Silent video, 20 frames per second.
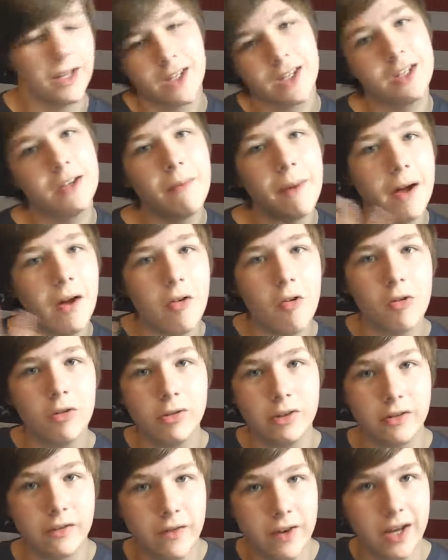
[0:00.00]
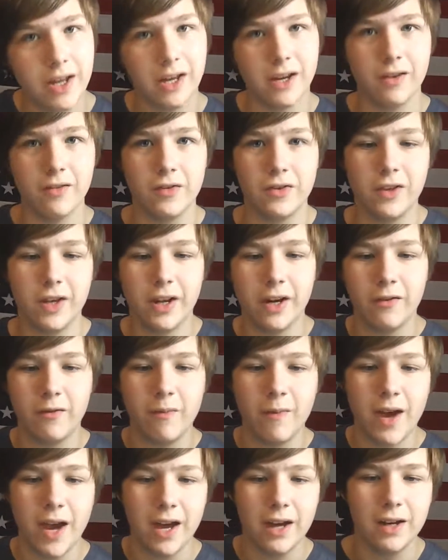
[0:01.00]
to my older videos that I've
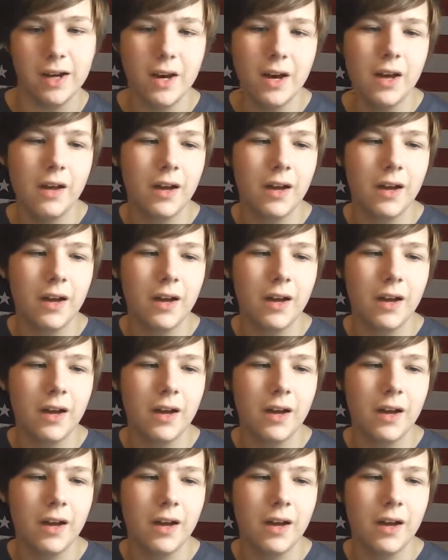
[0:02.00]
made,